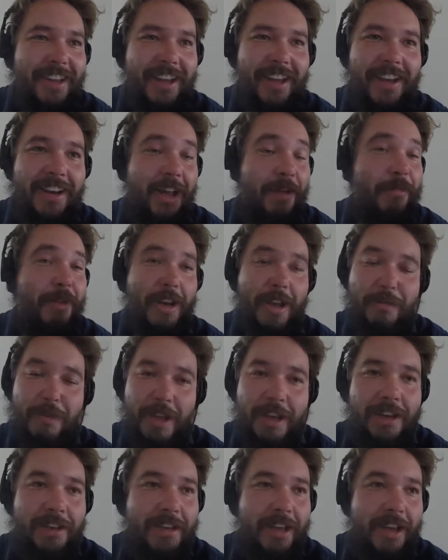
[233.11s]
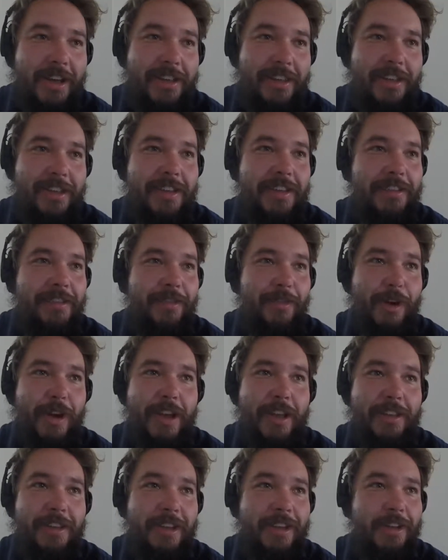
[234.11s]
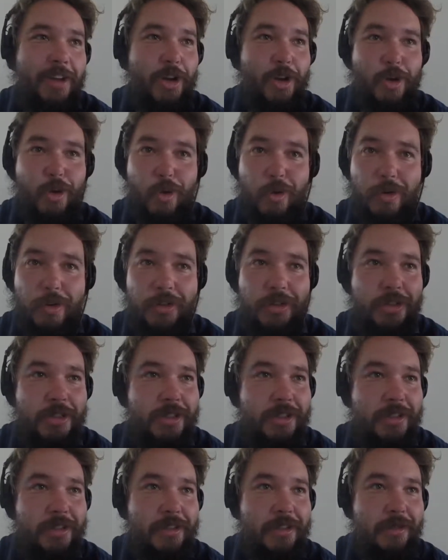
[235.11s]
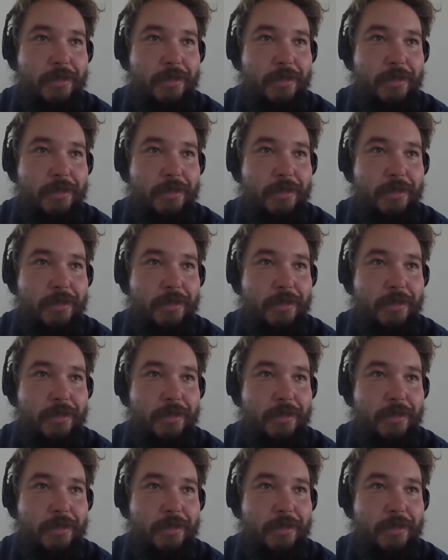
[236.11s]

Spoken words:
And I mean, I made a deck that ran like a quarter shield,